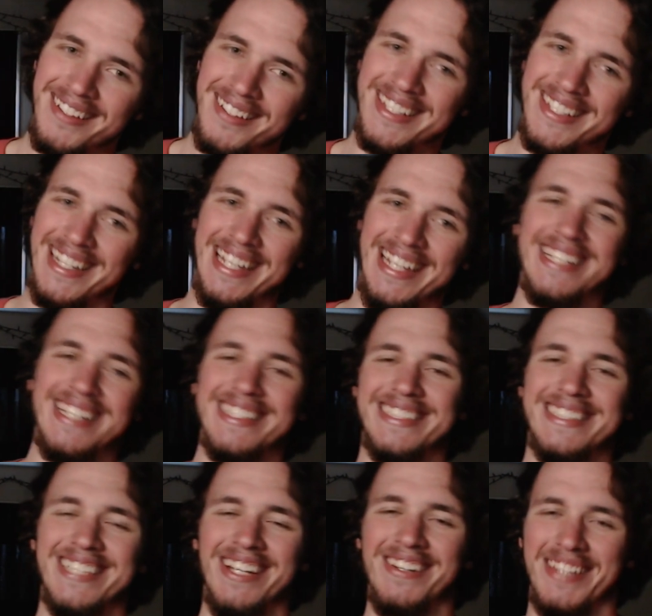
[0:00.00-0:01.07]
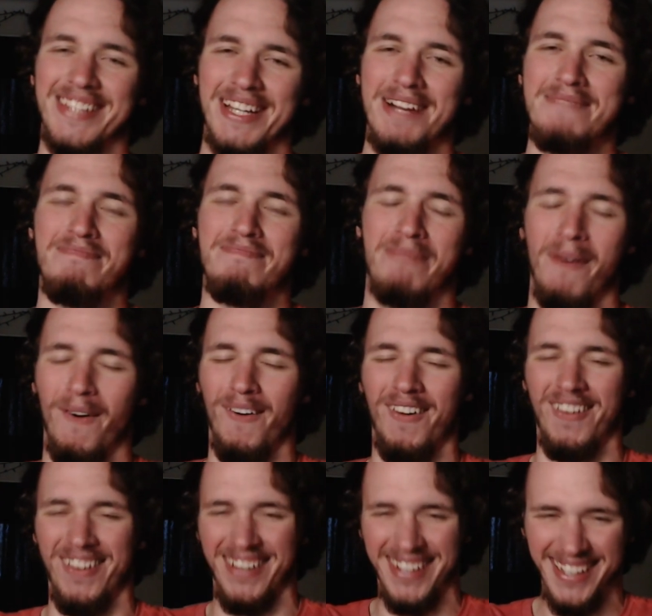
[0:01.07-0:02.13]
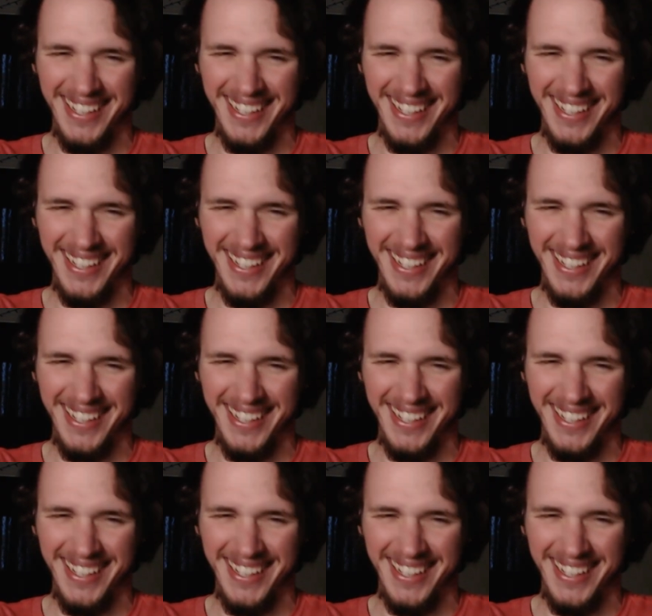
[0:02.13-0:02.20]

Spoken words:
into the bowl.